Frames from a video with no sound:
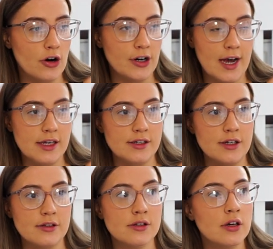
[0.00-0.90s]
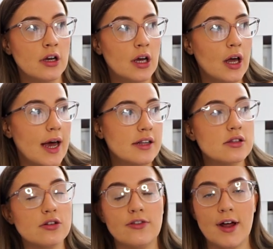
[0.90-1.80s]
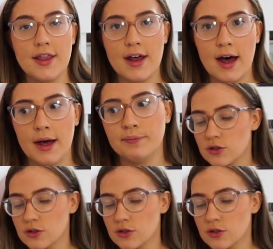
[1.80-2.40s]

organisers and stuff like that.